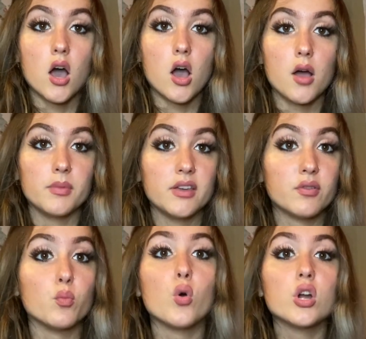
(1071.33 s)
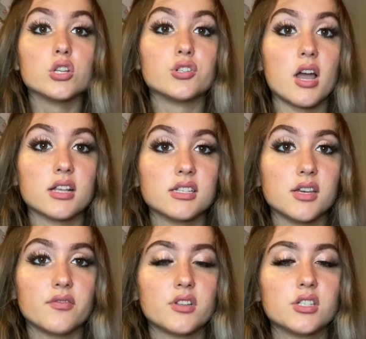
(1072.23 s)
um, even more
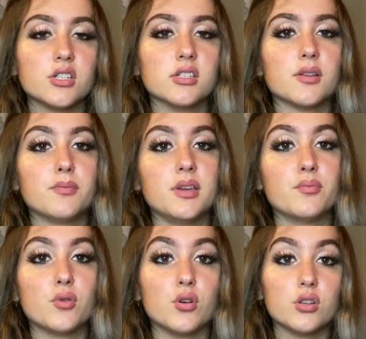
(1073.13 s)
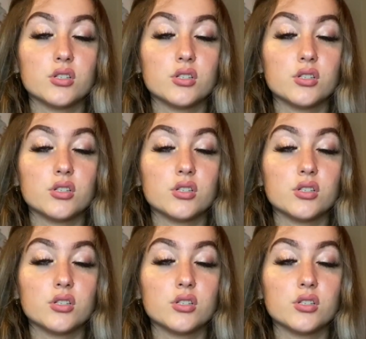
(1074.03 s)
attractive to some people.